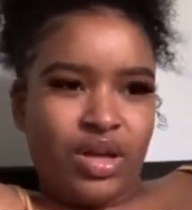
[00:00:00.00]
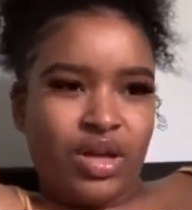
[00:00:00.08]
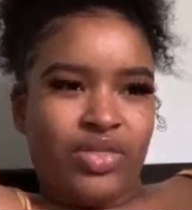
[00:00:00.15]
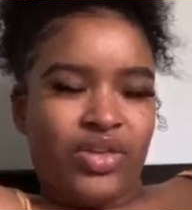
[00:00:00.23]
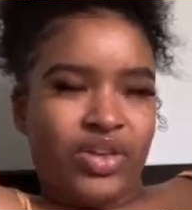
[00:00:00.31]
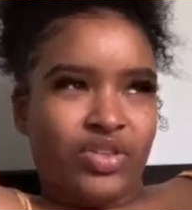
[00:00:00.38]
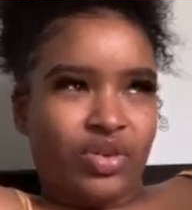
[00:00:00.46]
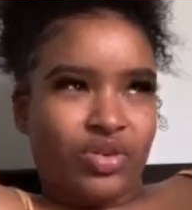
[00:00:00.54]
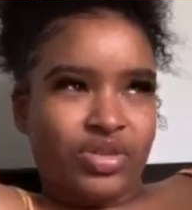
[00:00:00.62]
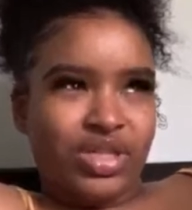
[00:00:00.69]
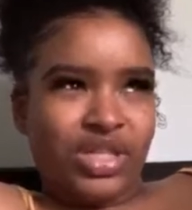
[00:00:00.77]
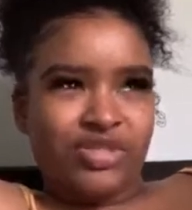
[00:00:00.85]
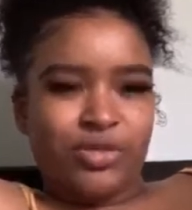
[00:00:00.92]
I think
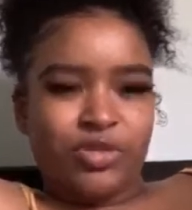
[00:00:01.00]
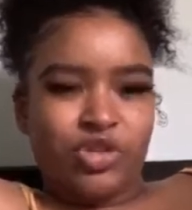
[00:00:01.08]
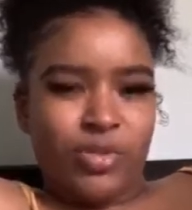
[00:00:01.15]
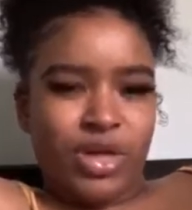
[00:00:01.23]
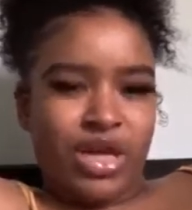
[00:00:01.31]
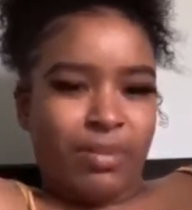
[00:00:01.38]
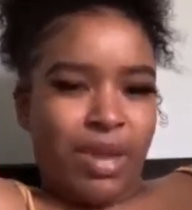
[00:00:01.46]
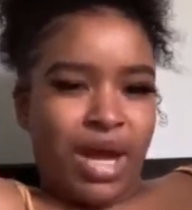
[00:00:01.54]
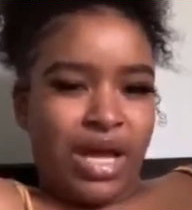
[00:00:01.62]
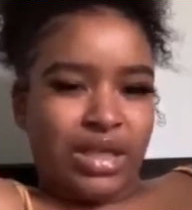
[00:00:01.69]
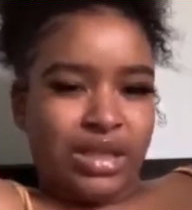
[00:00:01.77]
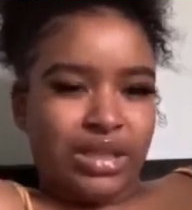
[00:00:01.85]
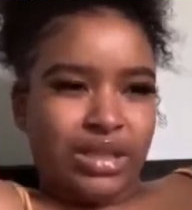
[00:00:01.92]
Thursday is supposed to be
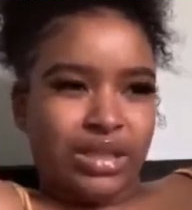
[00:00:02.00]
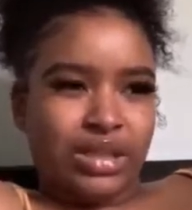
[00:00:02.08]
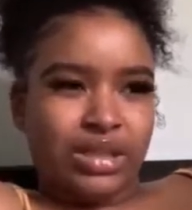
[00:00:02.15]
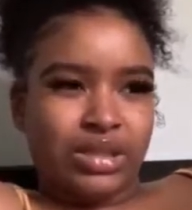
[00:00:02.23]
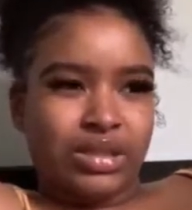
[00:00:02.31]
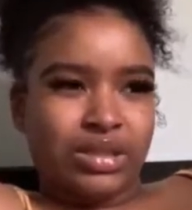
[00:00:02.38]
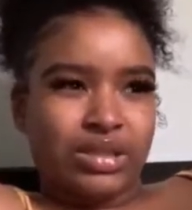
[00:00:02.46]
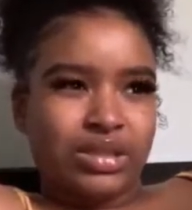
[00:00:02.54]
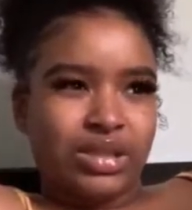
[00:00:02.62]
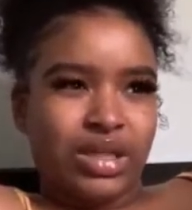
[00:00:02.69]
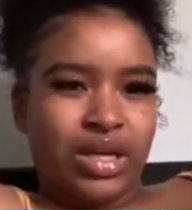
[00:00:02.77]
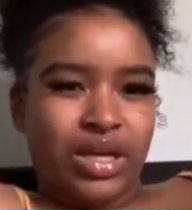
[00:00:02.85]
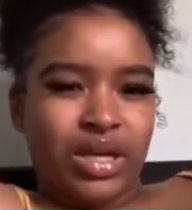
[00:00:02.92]
Kamala,
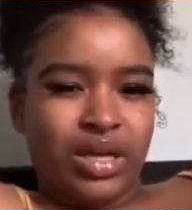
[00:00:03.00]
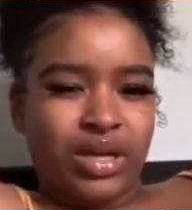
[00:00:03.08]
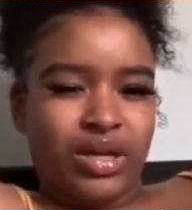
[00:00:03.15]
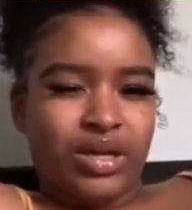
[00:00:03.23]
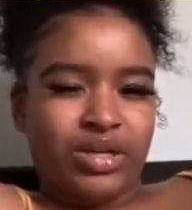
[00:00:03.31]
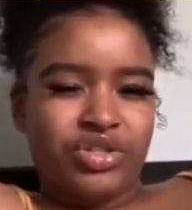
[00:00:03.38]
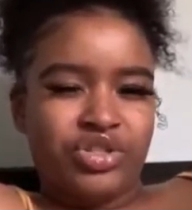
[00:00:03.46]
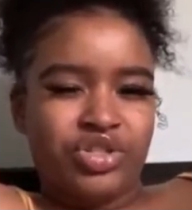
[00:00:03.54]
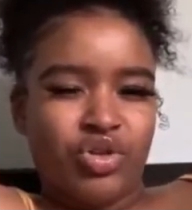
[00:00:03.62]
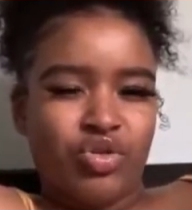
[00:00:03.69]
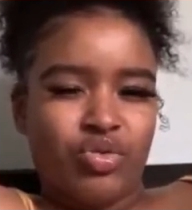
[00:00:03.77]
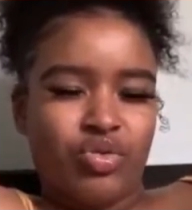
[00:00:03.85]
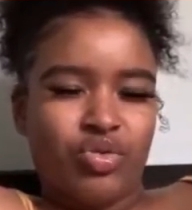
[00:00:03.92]
and
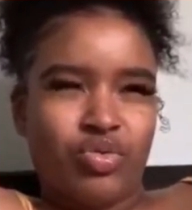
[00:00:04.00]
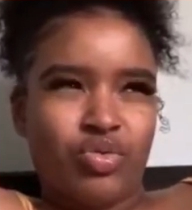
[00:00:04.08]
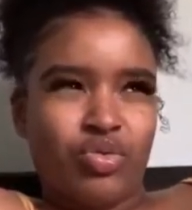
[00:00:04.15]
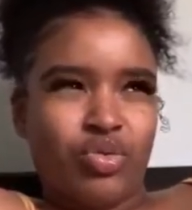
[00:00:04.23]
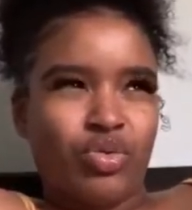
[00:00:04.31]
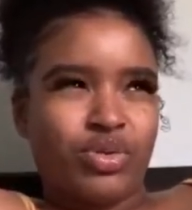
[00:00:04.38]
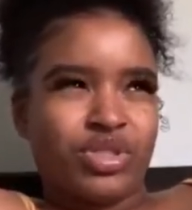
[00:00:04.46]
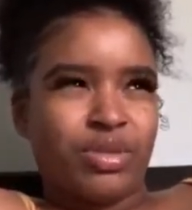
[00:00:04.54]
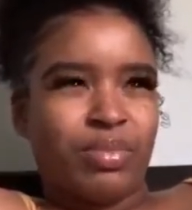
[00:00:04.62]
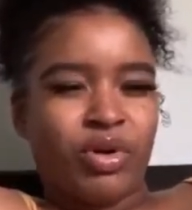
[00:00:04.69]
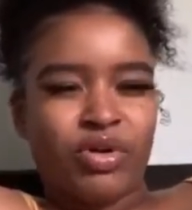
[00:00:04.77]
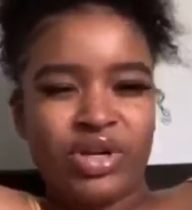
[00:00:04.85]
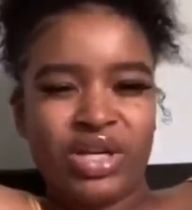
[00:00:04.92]
Joe, who was it,
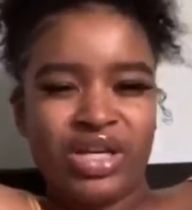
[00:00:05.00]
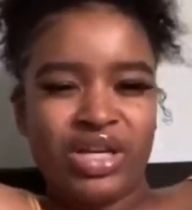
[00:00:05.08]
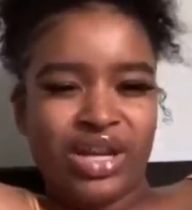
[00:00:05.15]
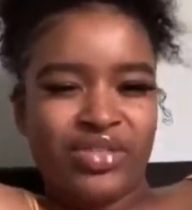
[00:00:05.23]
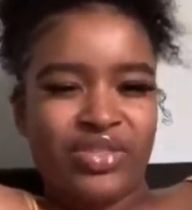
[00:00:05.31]
Bernie, and I